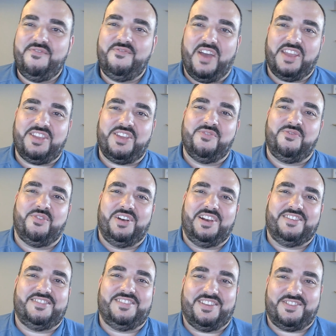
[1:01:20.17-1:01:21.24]
Thank you for
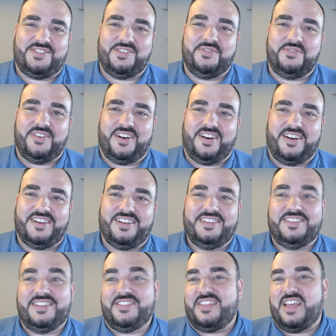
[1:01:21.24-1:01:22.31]
listening so far.
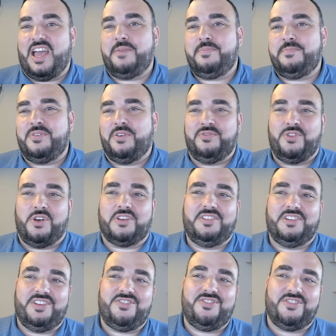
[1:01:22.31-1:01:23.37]
The depth of Dr.
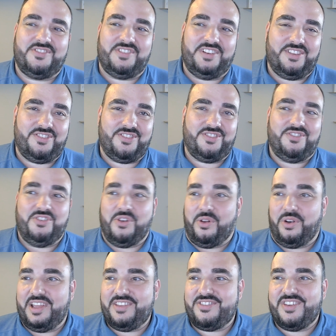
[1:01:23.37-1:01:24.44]
Richard's Leach
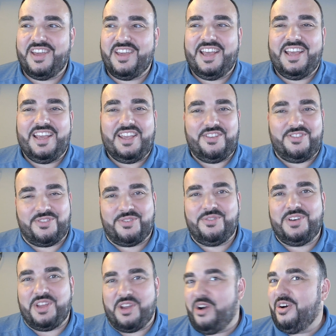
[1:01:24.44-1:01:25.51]
knowledge is
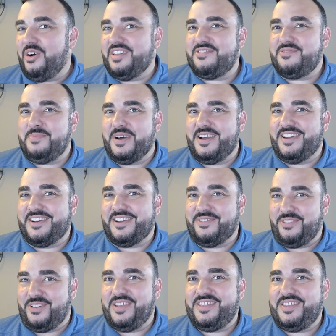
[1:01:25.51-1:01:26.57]
truly awe inspiring,
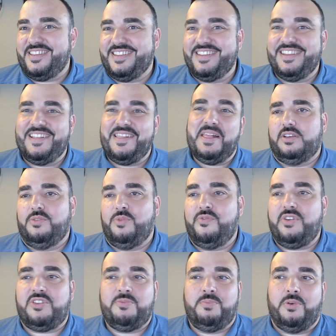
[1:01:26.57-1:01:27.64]
right? We've
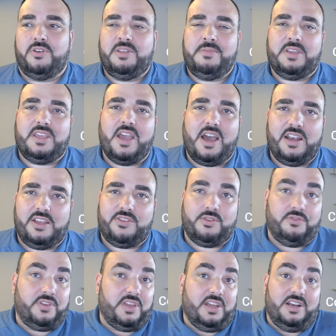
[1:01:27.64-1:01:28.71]
explored the mechanics
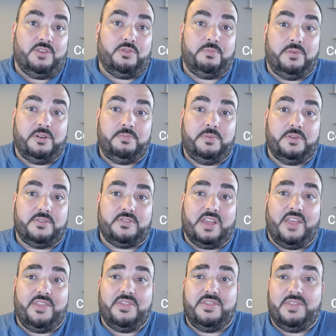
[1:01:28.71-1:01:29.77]
of healing with purpose
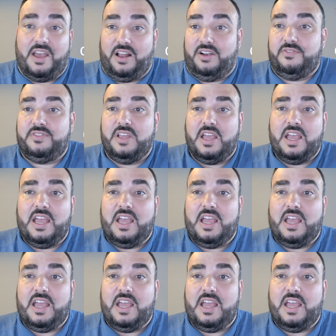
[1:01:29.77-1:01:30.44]
and delved